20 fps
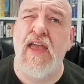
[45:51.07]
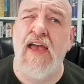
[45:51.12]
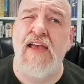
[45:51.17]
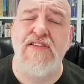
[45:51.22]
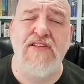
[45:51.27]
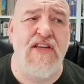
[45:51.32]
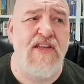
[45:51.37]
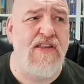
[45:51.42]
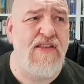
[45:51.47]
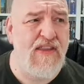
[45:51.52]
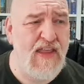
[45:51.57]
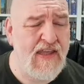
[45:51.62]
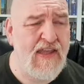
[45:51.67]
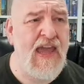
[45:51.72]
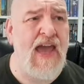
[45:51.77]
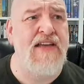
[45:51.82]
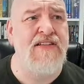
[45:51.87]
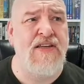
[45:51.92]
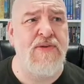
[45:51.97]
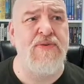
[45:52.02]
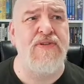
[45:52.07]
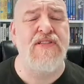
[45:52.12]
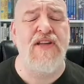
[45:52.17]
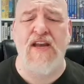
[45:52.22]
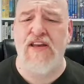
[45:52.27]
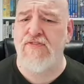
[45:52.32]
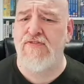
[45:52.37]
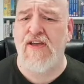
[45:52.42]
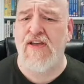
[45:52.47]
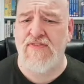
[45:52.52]
The casting was
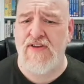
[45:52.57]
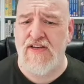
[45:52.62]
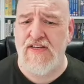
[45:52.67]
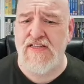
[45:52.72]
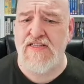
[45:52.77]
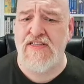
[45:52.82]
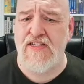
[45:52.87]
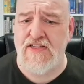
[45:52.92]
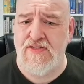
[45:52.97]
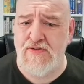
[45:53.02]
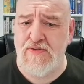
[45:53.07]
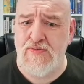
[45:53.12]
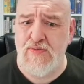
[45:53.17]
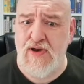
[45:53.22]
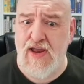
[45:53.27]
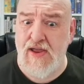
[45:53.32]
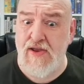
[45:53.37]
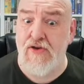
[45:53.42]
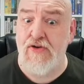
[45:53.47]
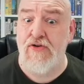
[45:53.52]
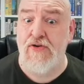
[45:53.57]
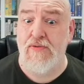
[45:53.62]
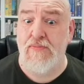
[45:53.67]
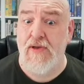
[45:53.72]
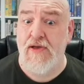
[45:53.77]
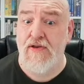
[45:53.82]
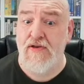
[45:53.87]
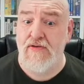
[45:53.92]
95, 96 was when I heard about it.